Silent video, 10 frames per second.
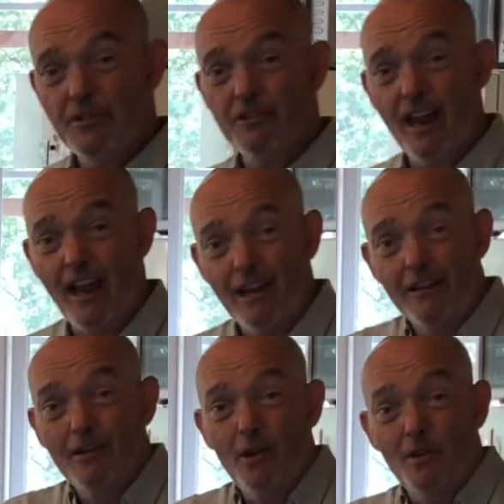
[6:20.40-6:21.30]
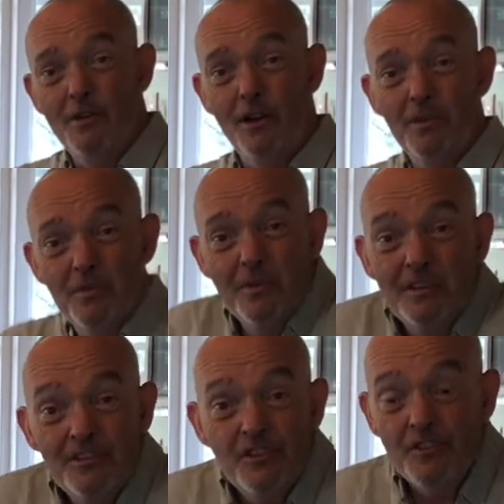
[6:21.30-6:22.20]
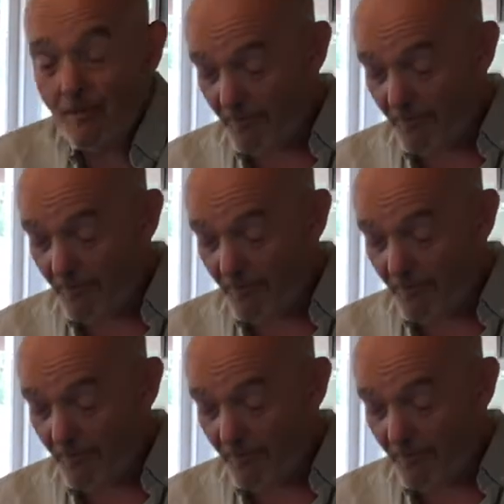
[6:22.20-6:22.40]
is that? I don't know. It says number